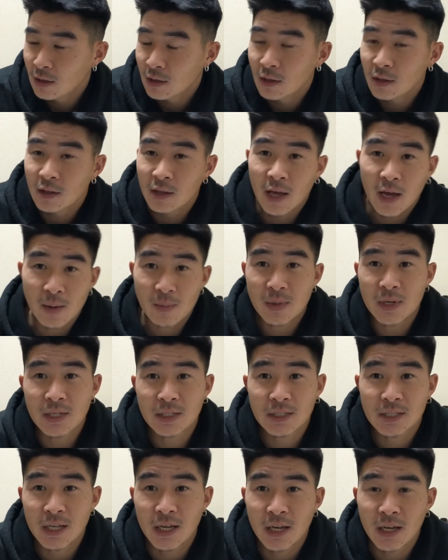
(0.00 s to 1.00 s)
that being
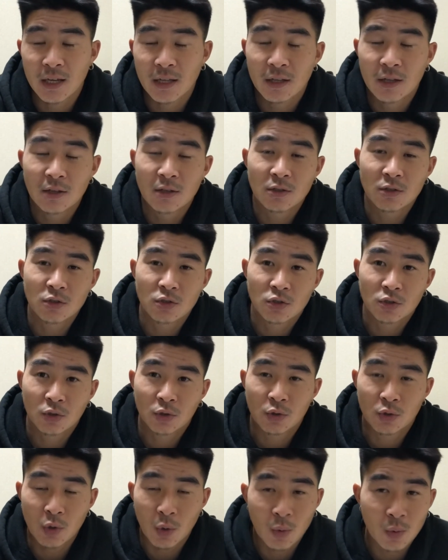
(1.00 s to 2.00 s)
said,
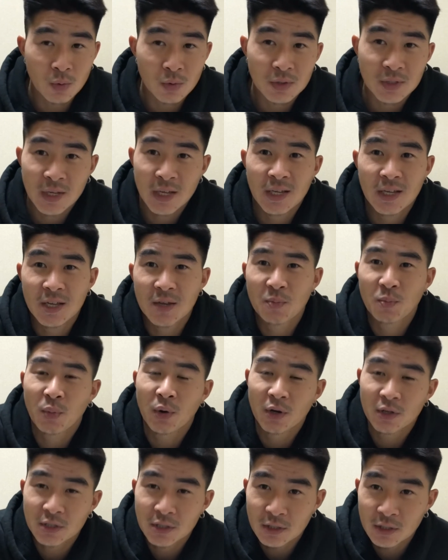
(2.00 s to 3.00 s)
don't take it
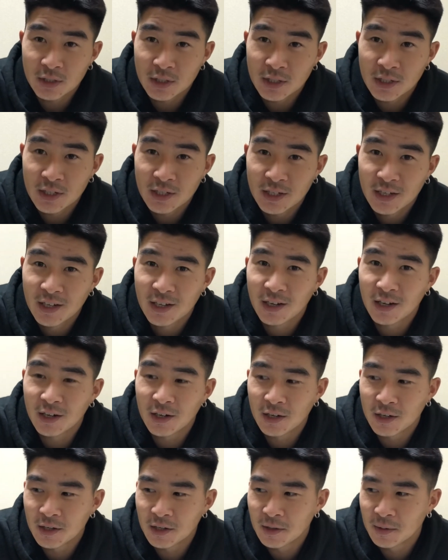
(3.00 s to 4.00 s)
personally.
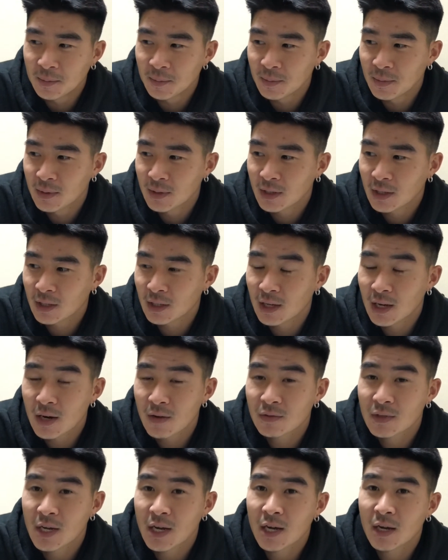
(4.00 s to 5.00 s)
A lot
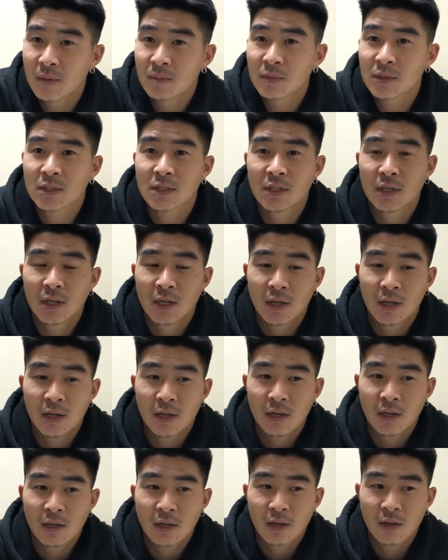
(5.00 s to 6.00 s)
of times
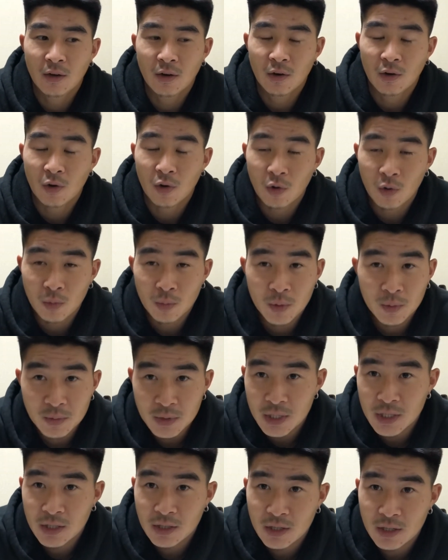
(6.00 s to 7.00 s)
homeroom
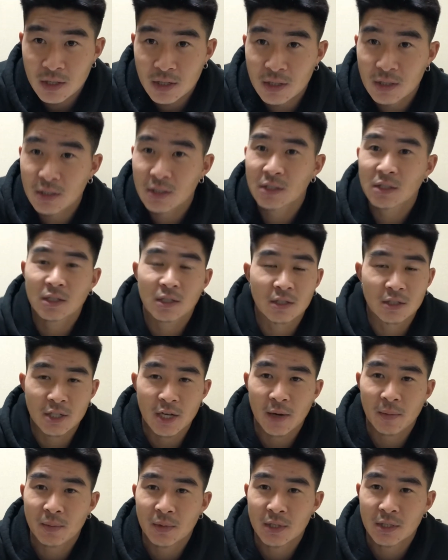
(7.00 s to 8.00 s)
teachers,
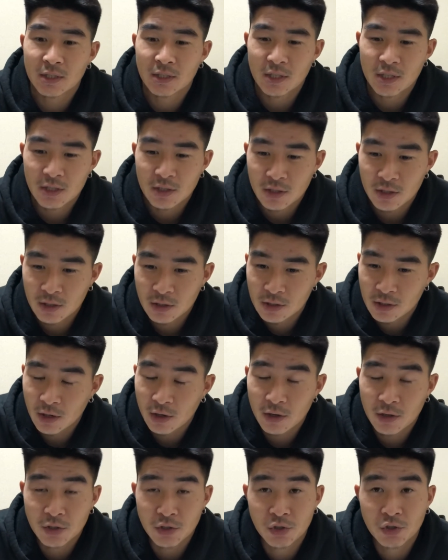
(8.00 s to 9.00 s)
Japanese teachers
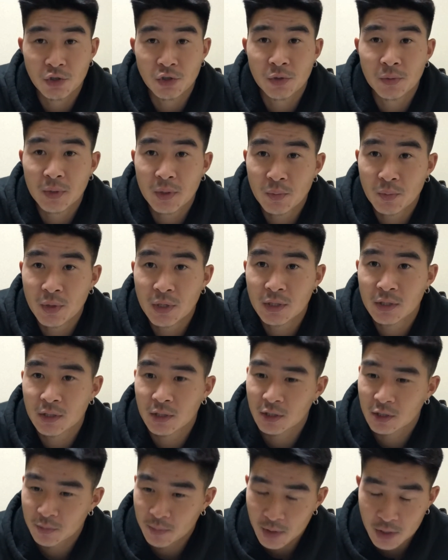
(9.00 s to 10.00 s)
are extremely busy,
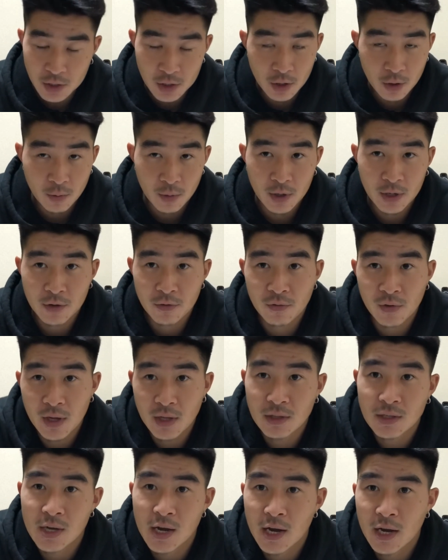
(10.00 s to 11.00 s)
especially around
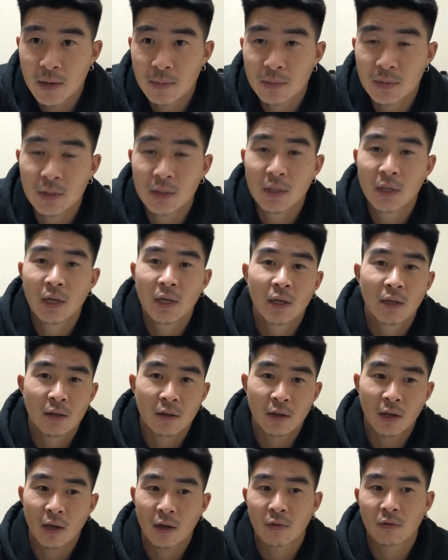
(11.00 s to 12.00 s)
event times.
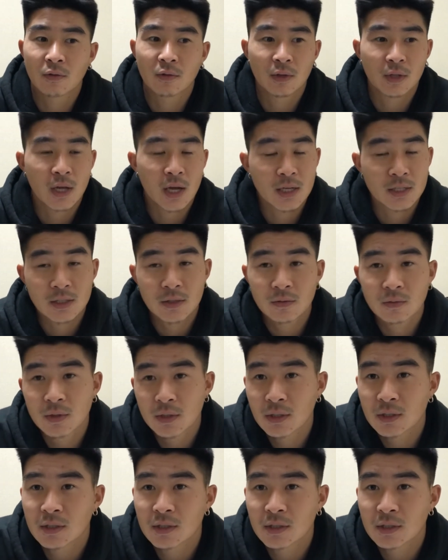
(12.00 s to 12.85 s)
They have lots of things